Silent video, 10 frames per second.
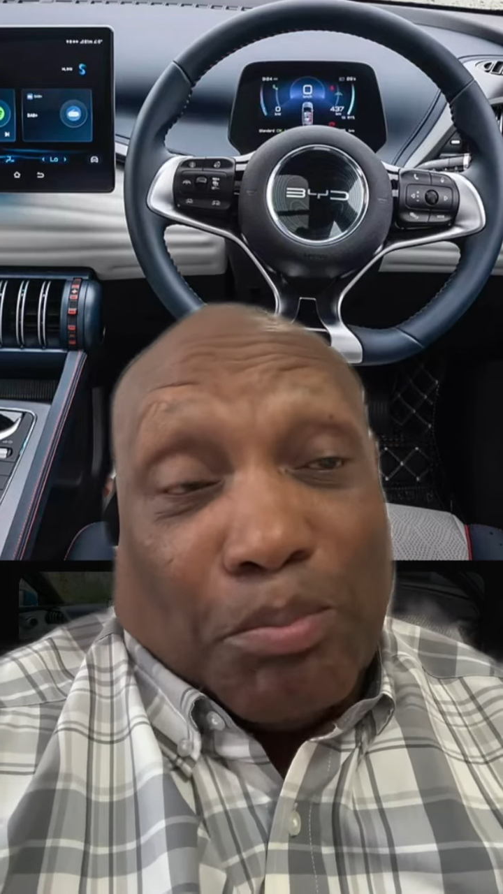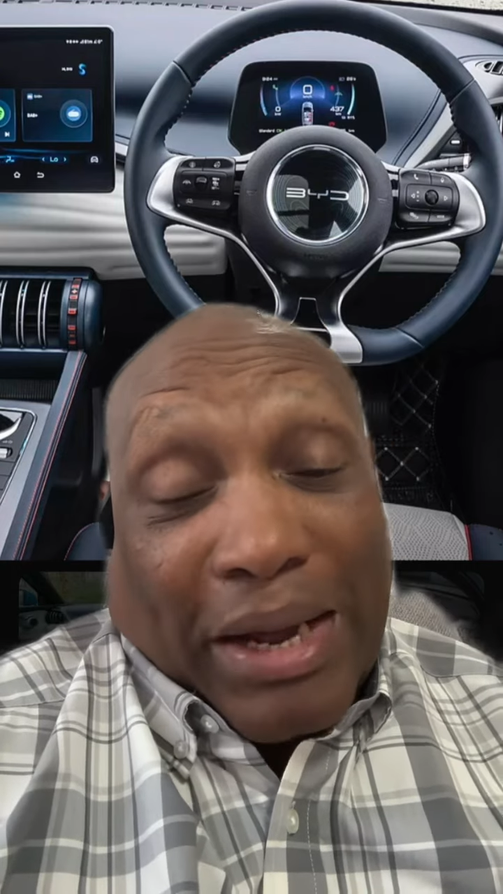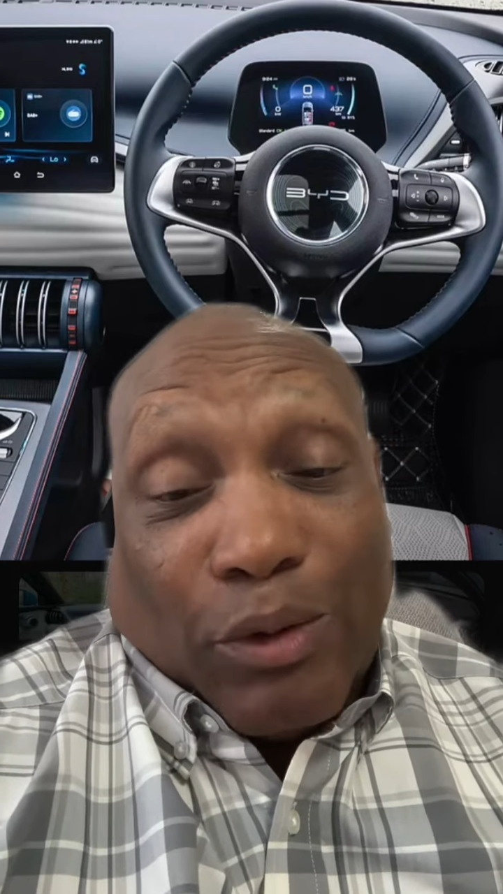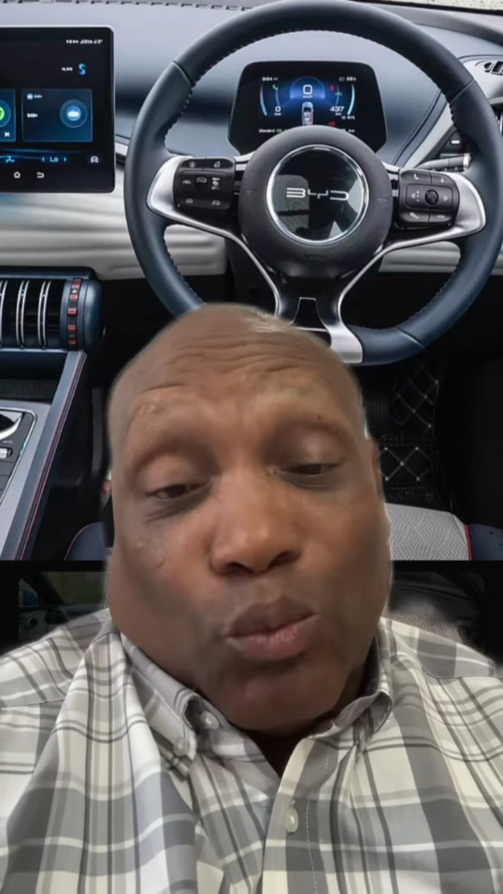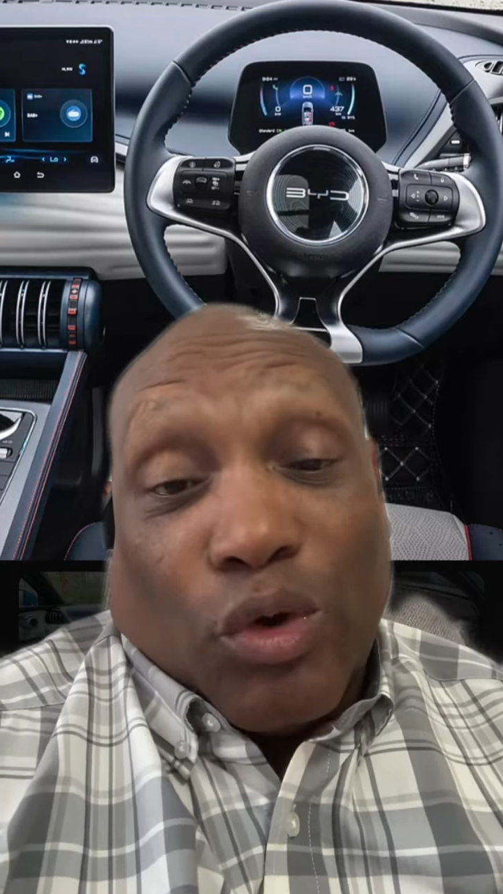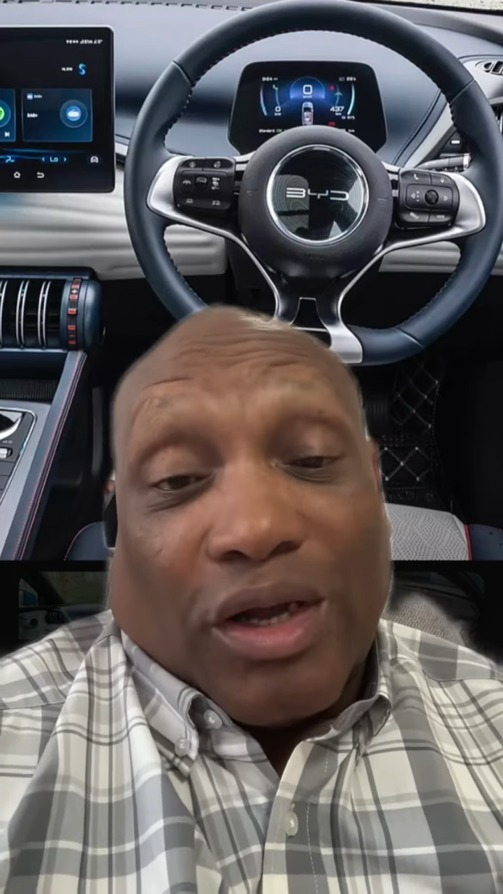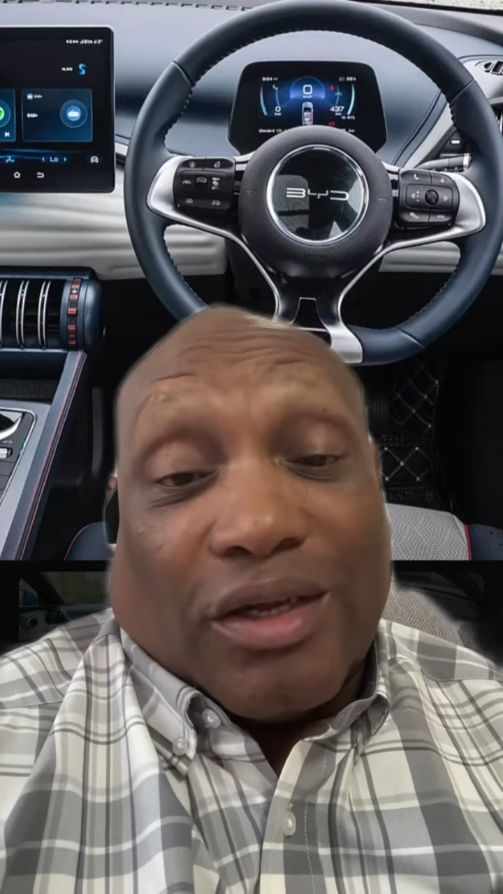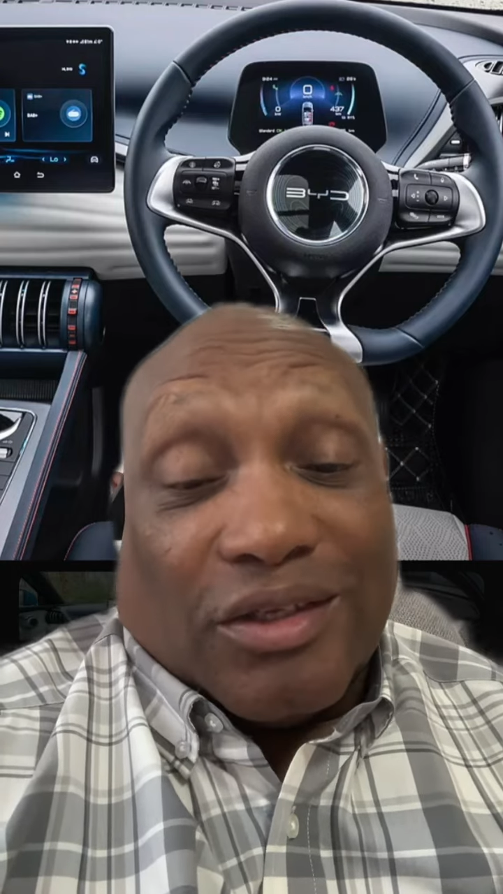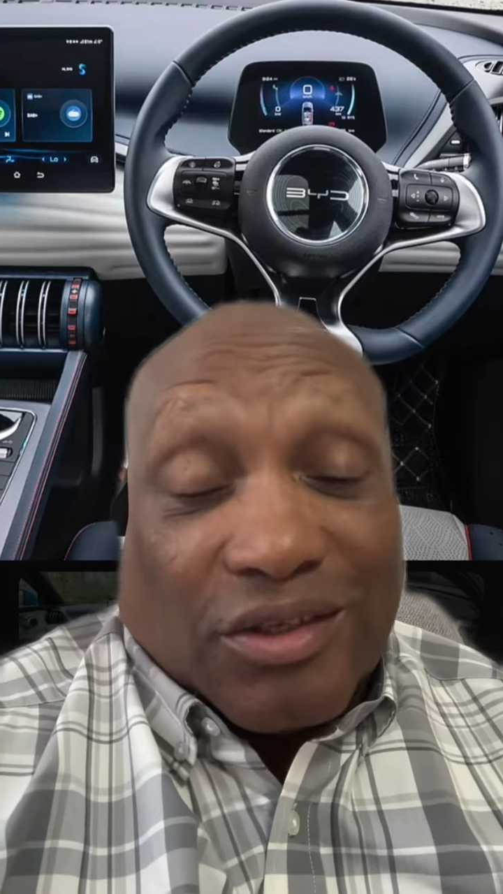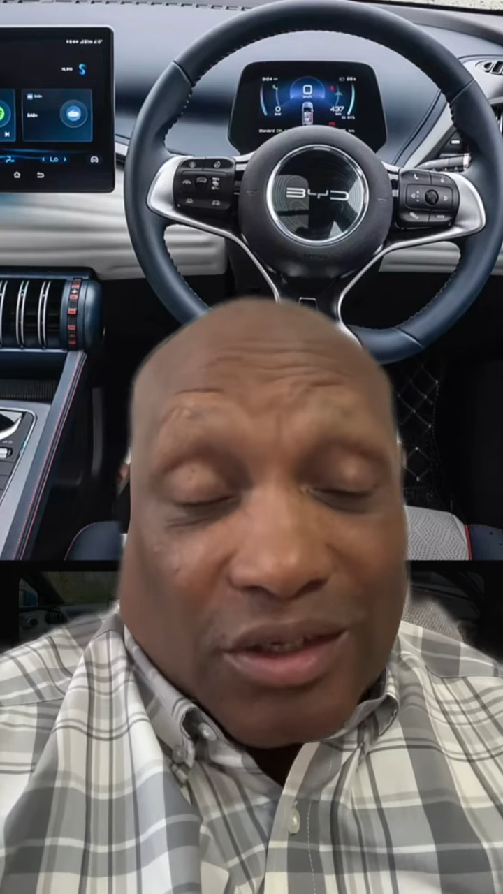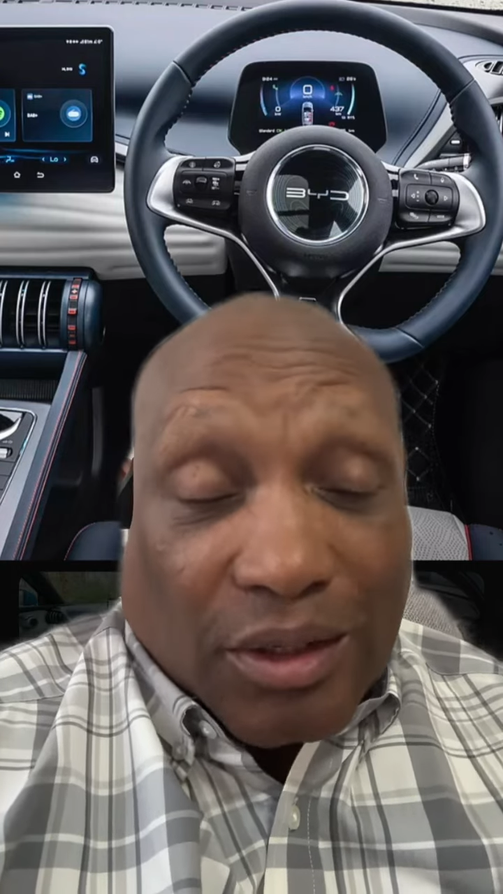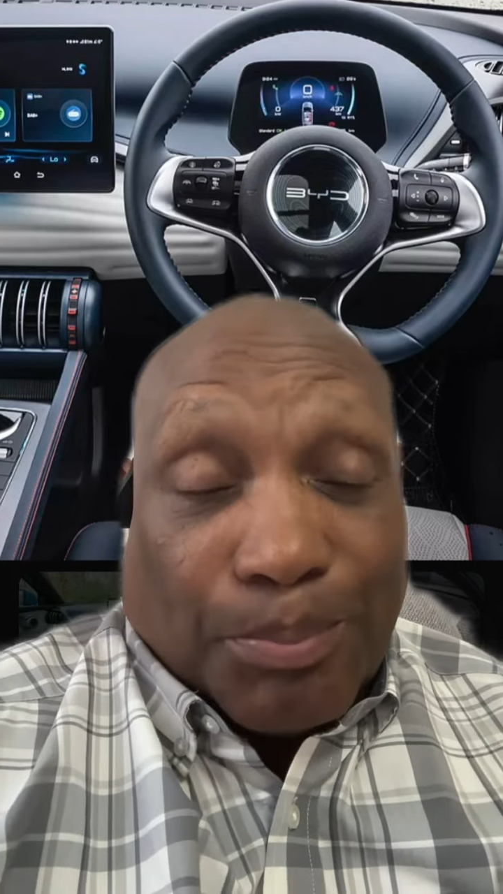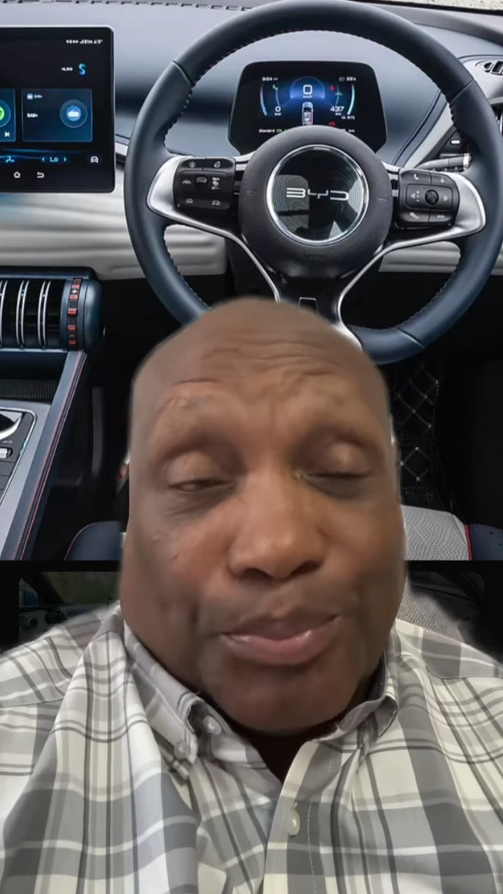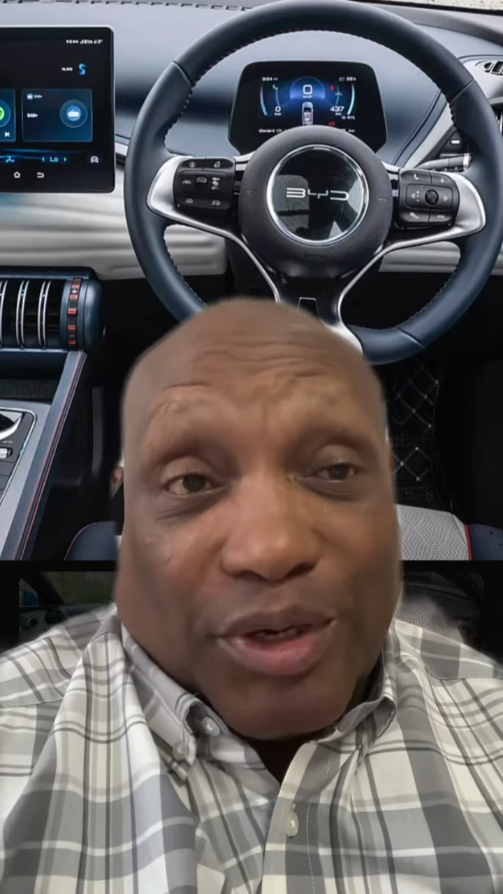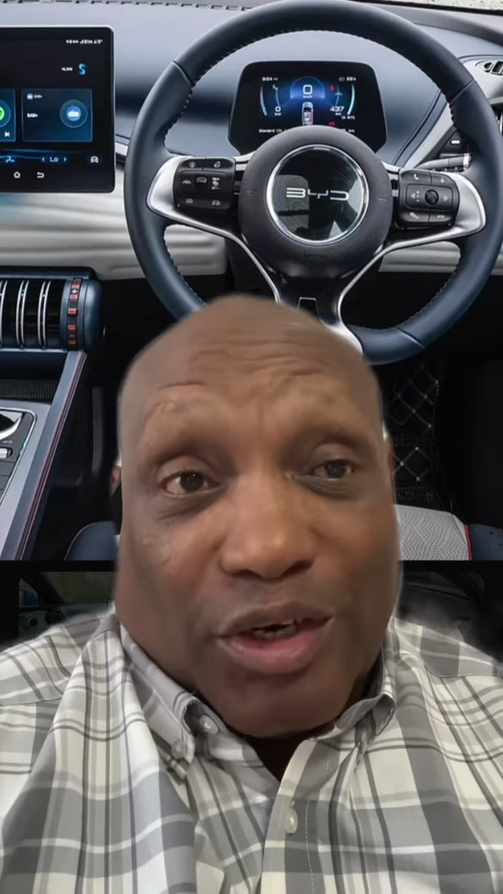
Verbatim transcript: might want to consider putting